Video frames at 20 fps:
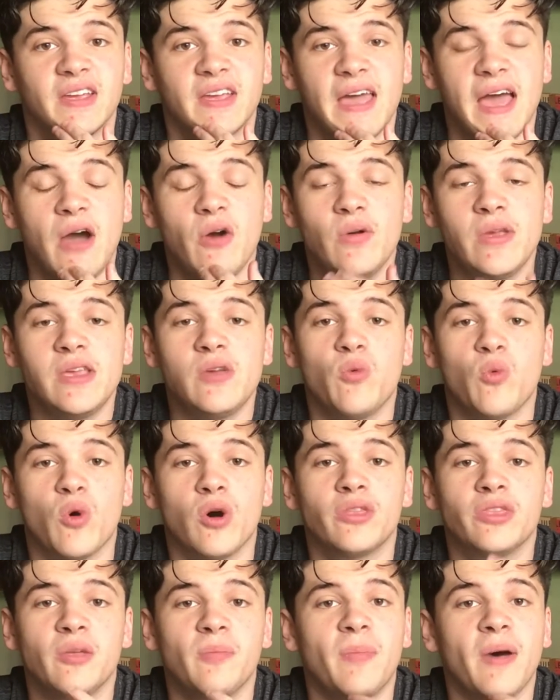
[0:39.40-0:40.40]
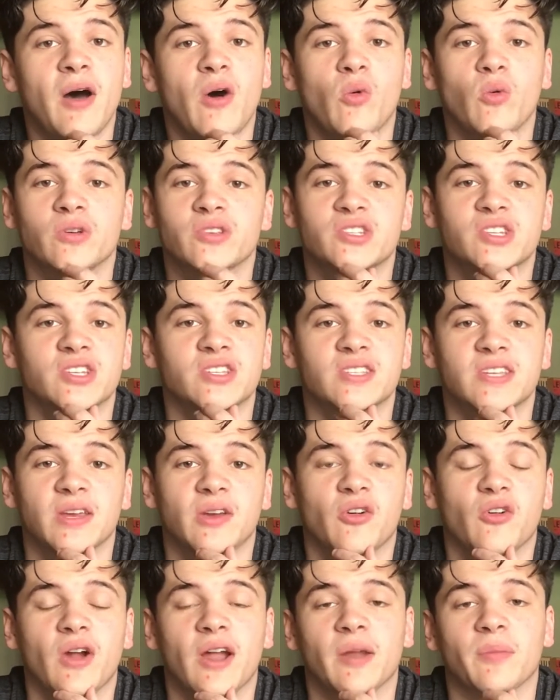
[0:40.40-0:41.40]
how he won the belt was just
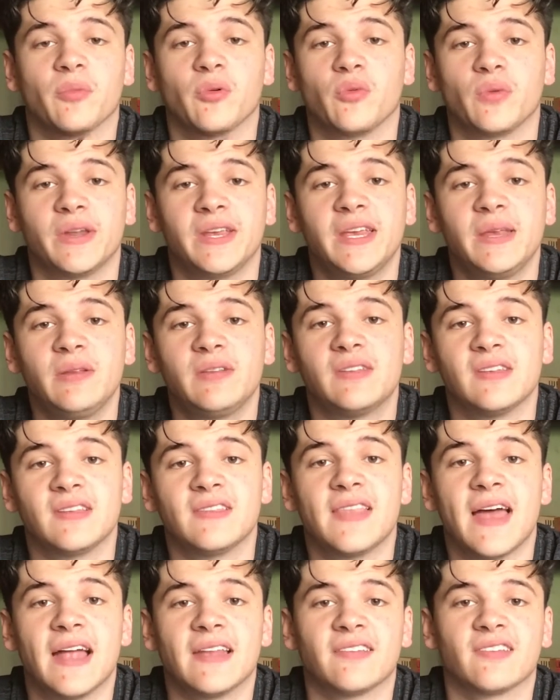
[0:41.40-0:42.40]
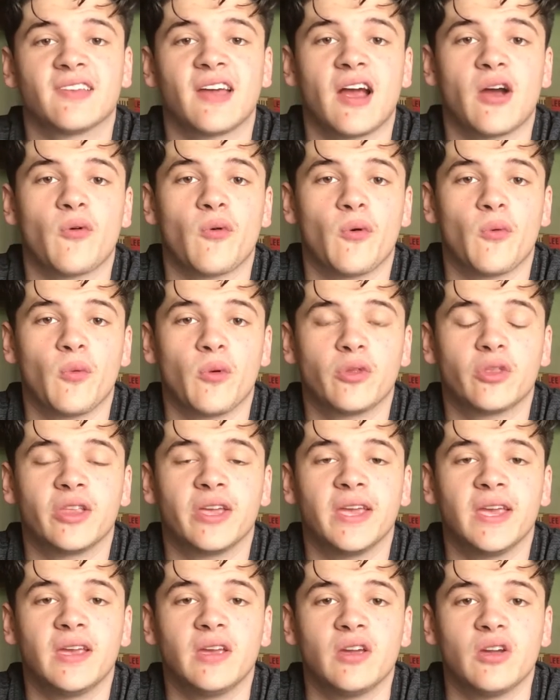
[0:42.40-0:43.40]
incredible. When he did that to Tyron
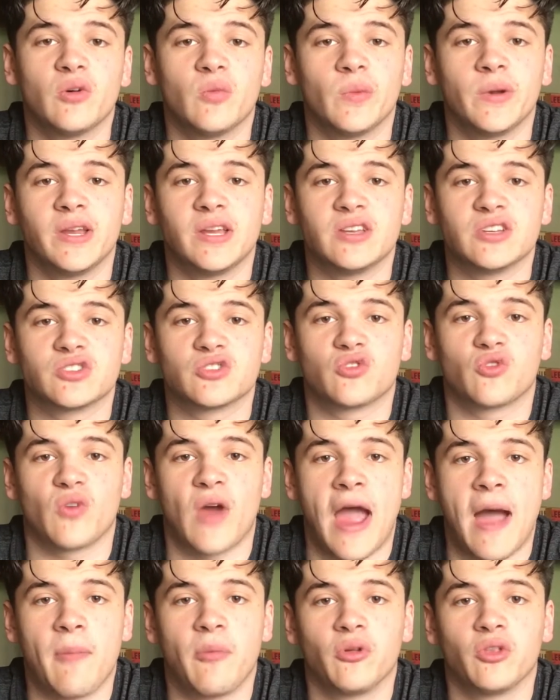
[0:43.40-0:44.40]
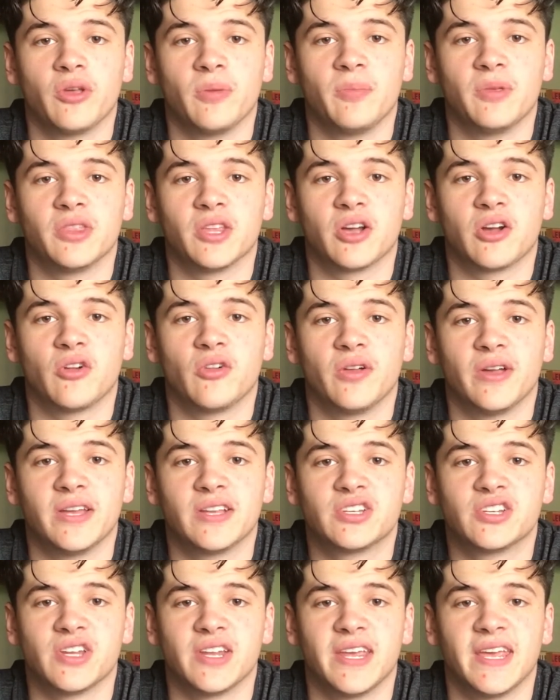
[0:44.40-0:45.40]
Woodley, when he just grappled him in the
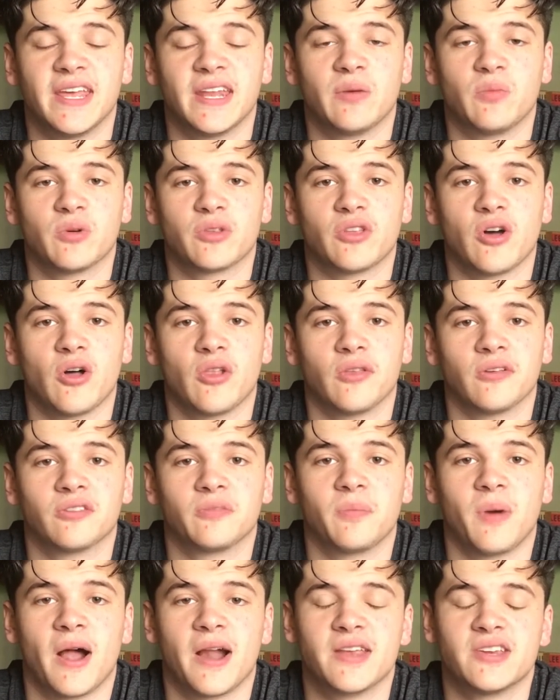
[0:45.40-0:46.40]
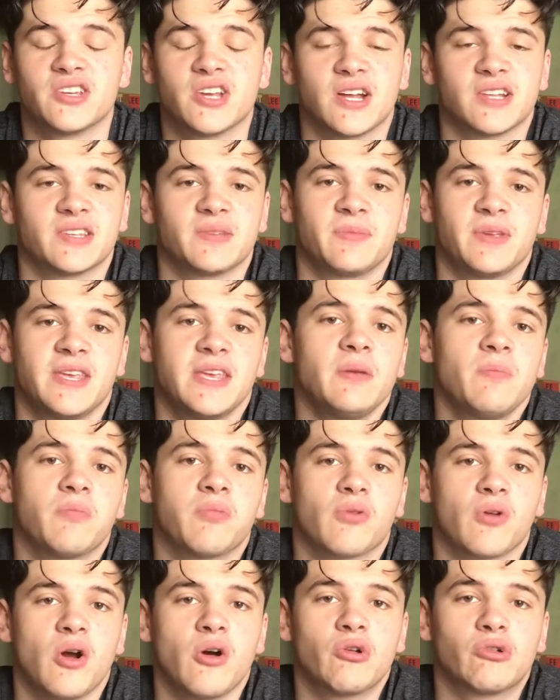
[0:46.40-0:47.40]
clinch and hit him with all those body shots, he
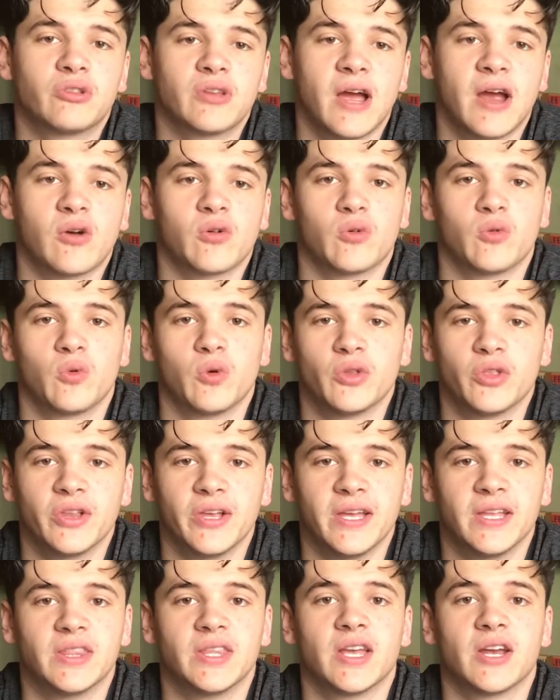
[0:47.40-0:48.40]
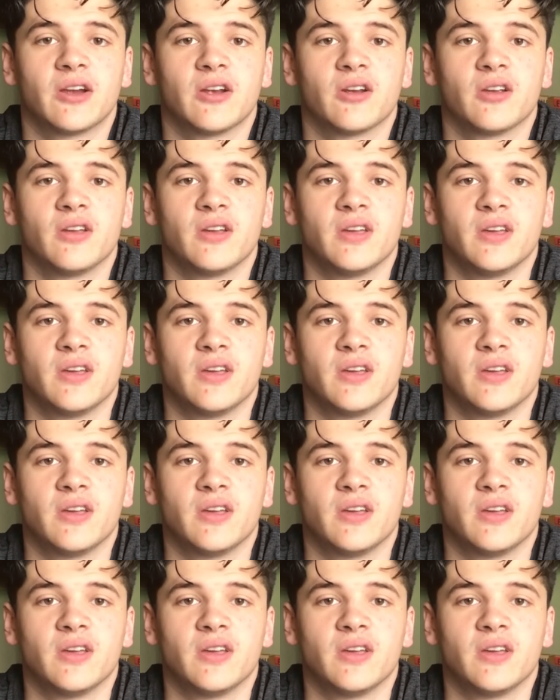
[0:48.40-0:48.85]
broke Tyron Woodley in there.